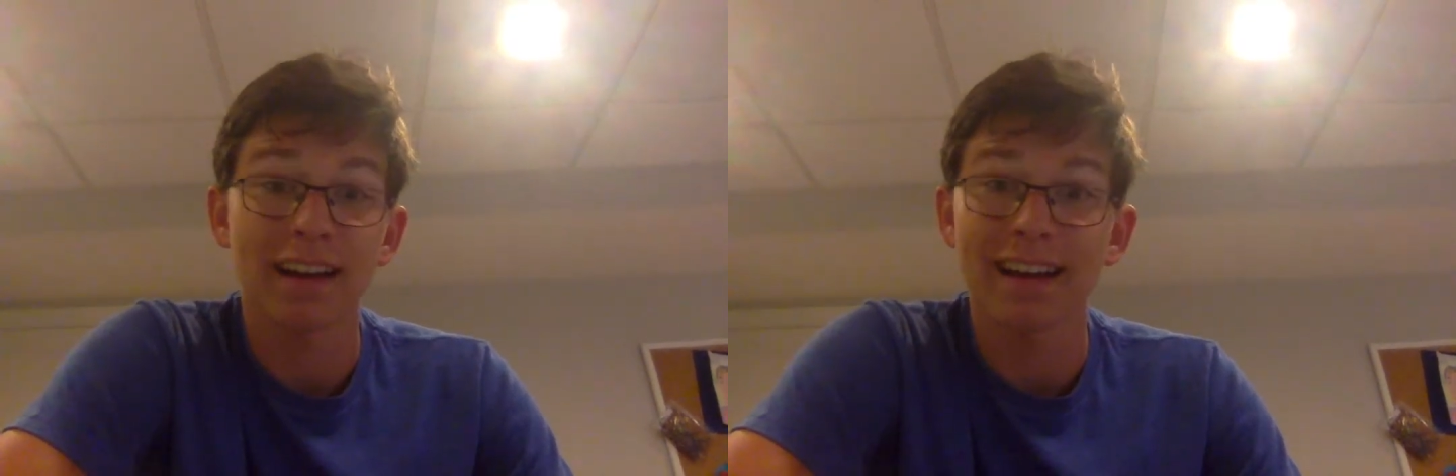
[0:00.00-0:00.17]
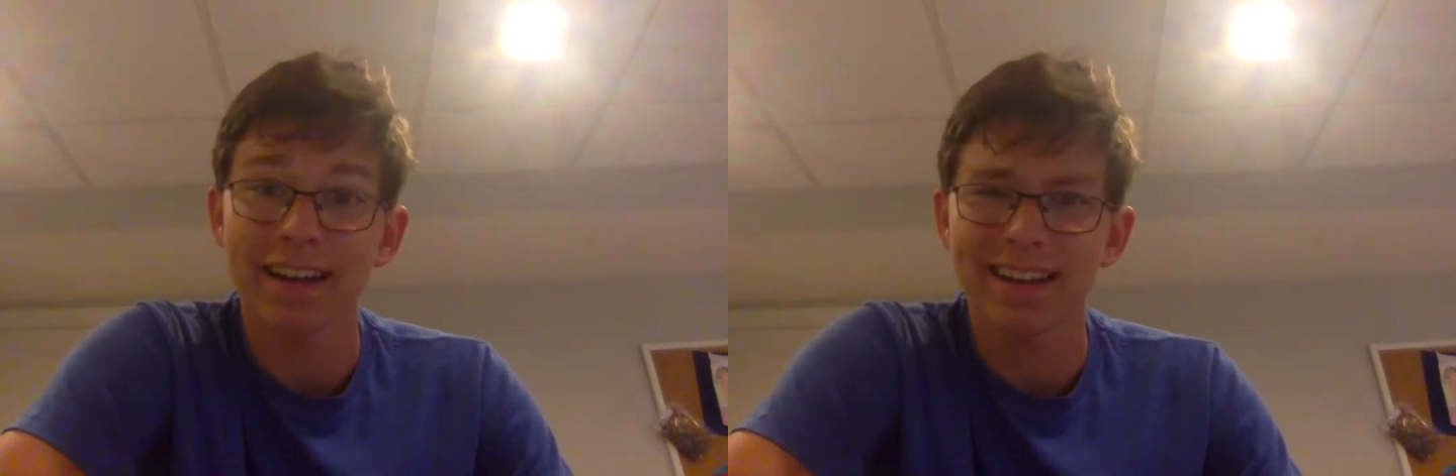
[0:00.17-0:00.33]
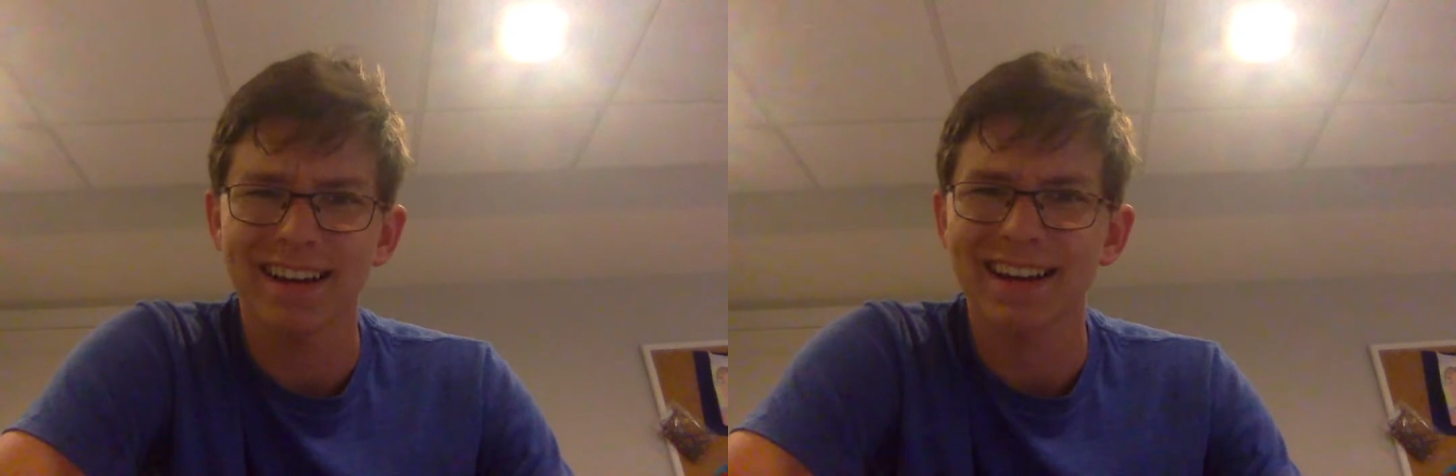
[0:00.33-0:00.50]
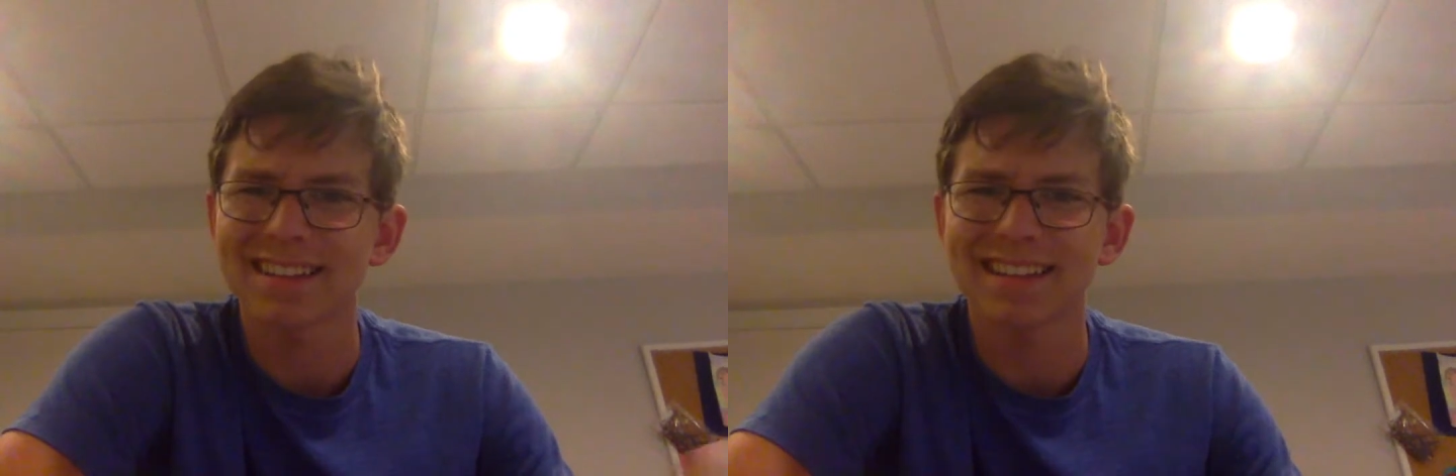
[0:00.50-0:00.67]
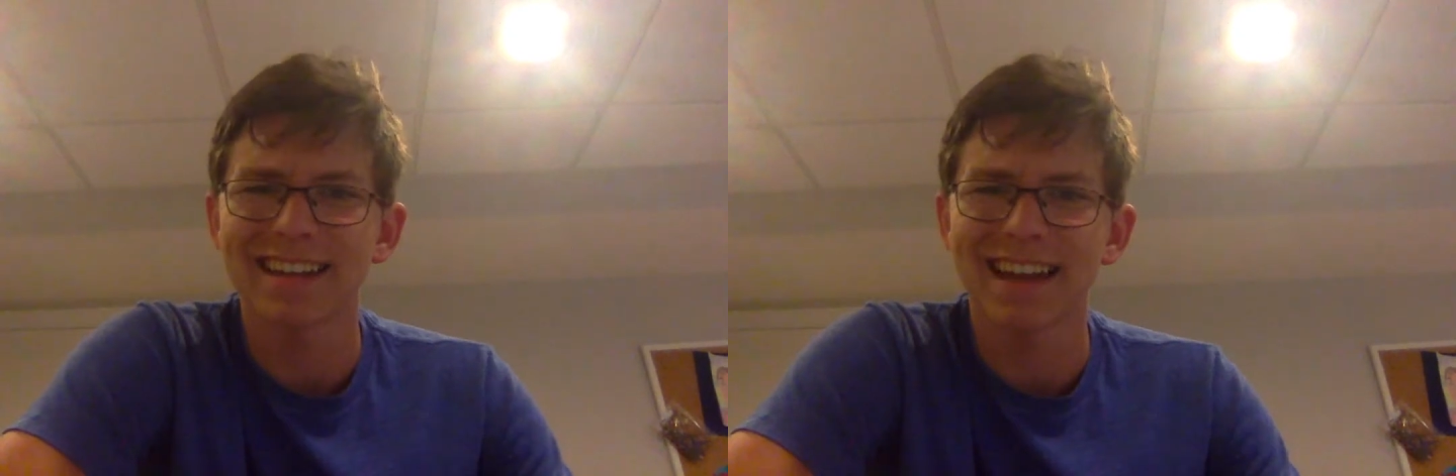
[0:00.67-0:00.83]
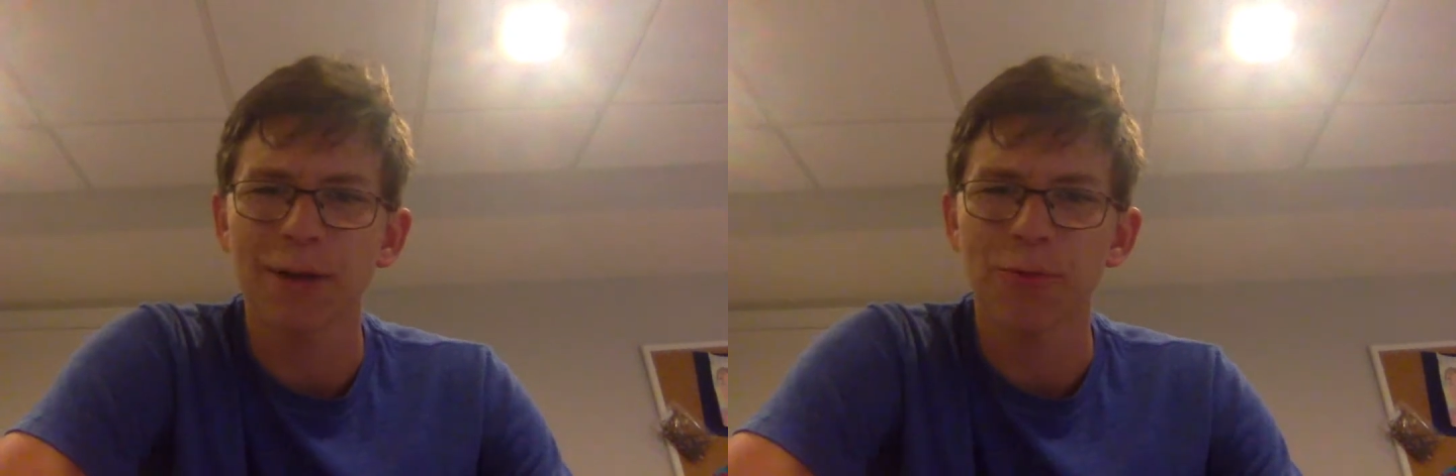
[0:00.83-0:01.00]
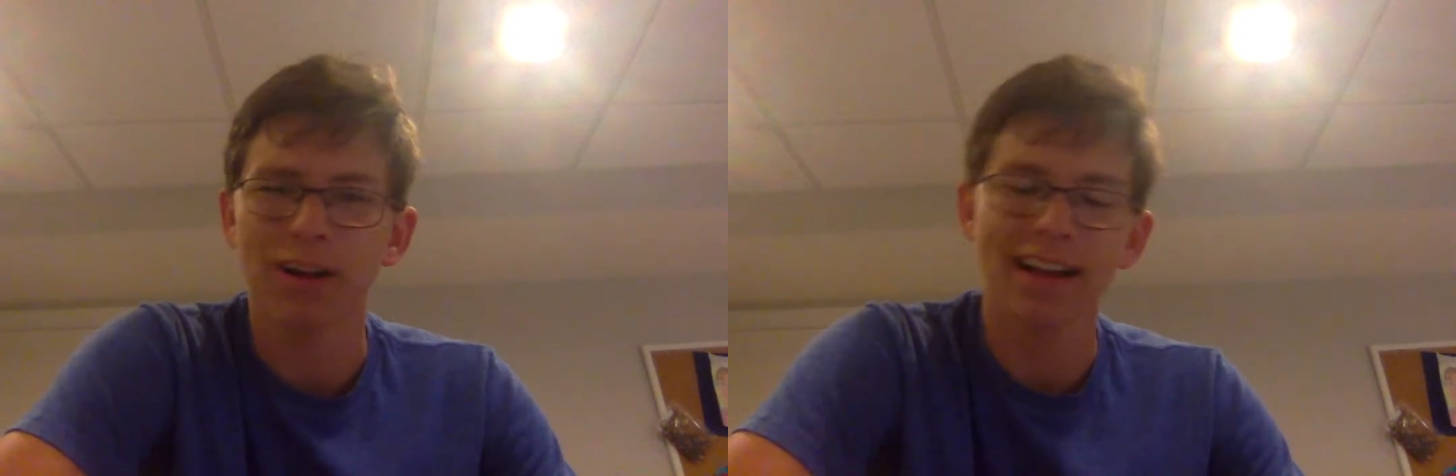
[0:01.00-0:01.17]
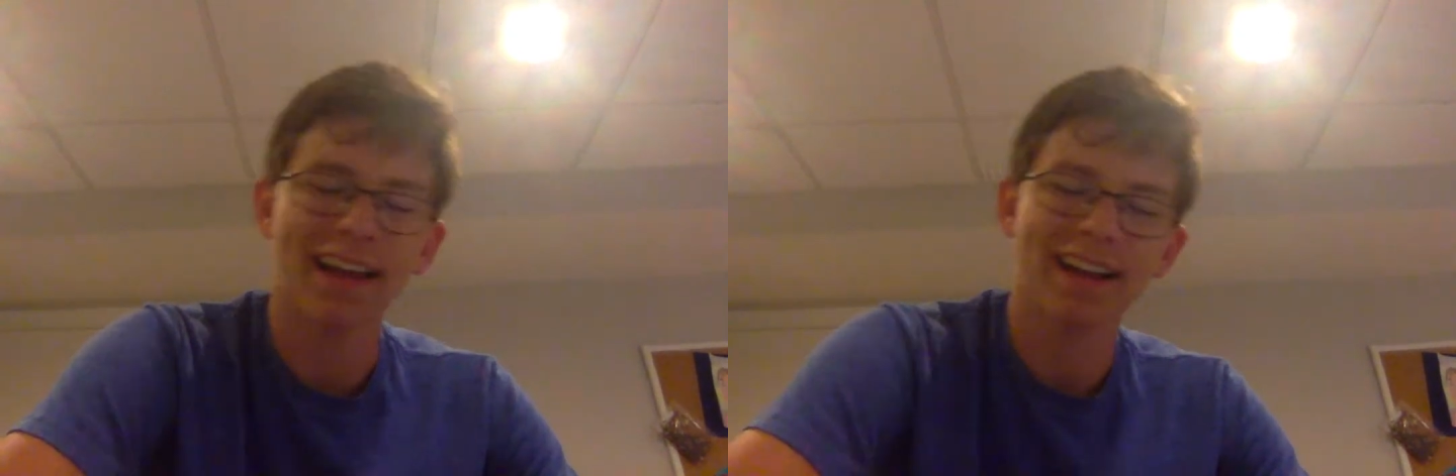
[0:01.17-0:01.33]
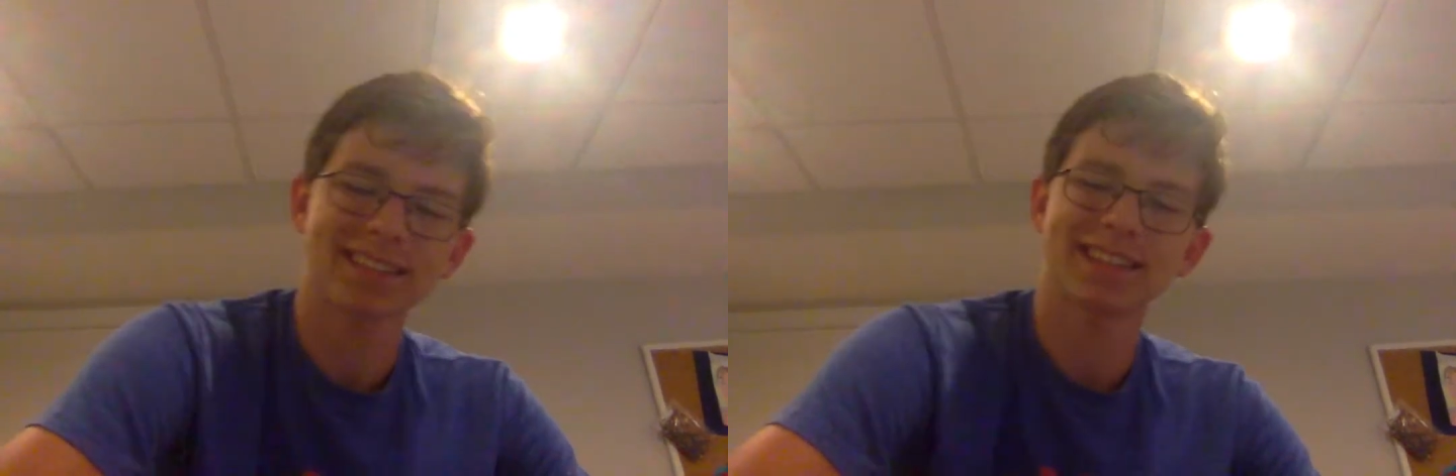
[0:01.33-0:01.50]
I, I got the network
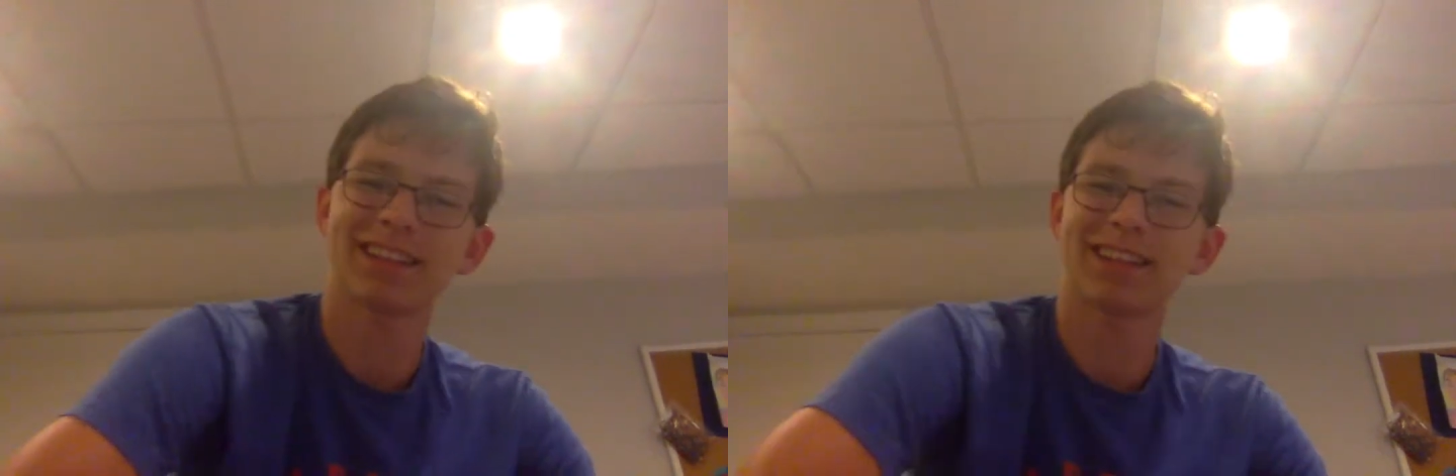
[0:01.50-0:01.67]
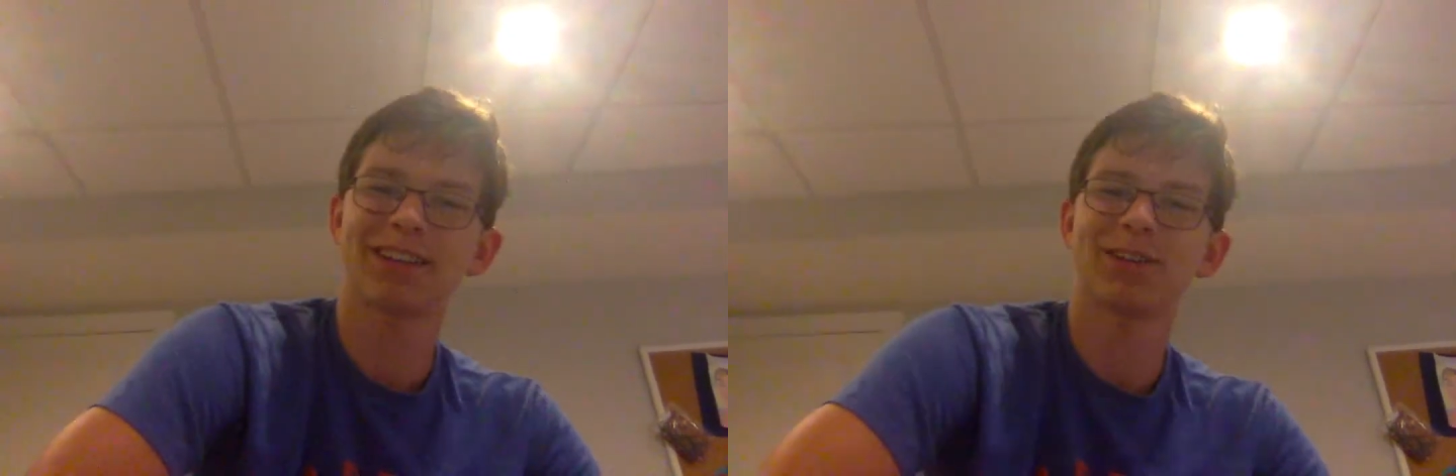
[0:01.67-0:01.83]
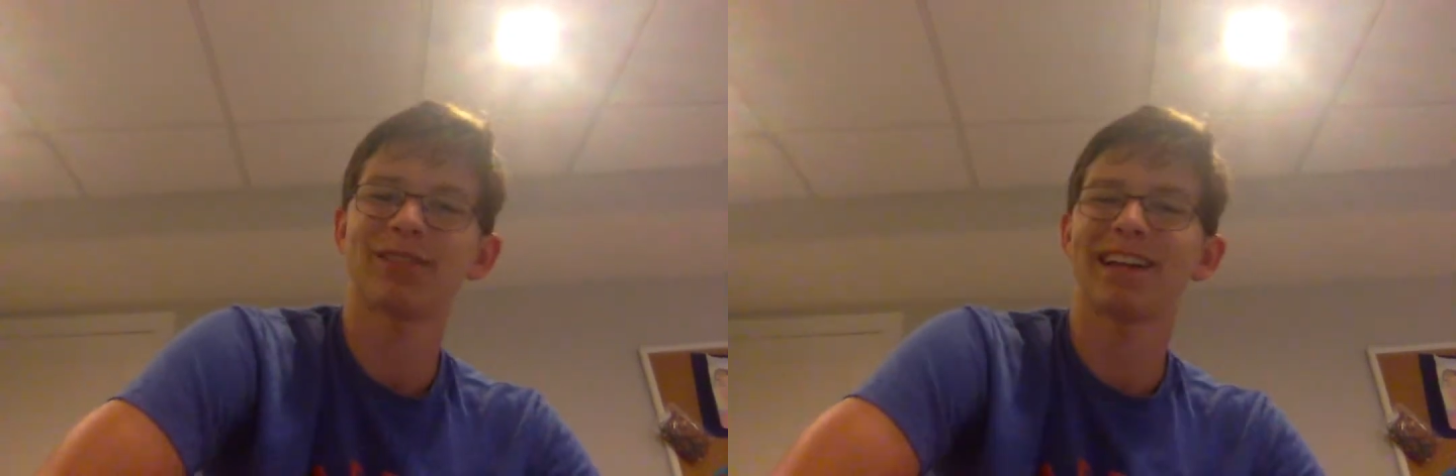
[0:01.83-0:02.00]
accent though.